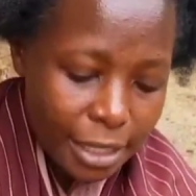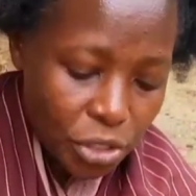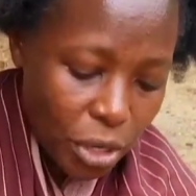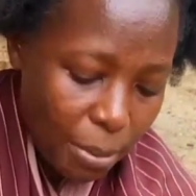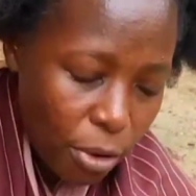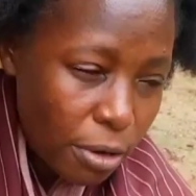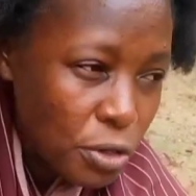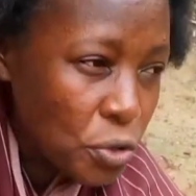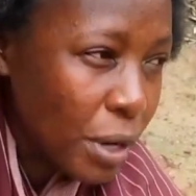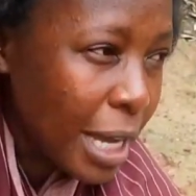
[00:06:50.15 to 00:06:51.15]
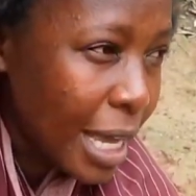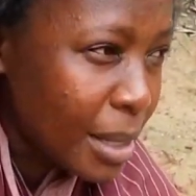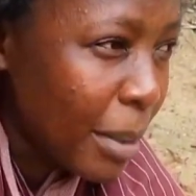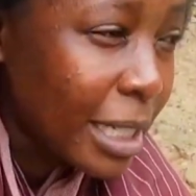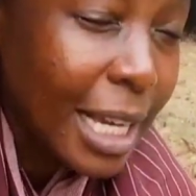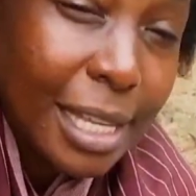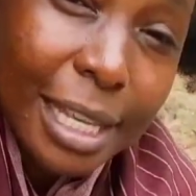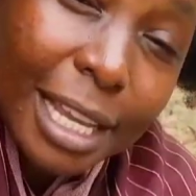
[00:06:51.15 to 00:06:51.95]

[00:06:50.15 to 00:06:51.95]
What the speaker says: So I'm going to try as much as I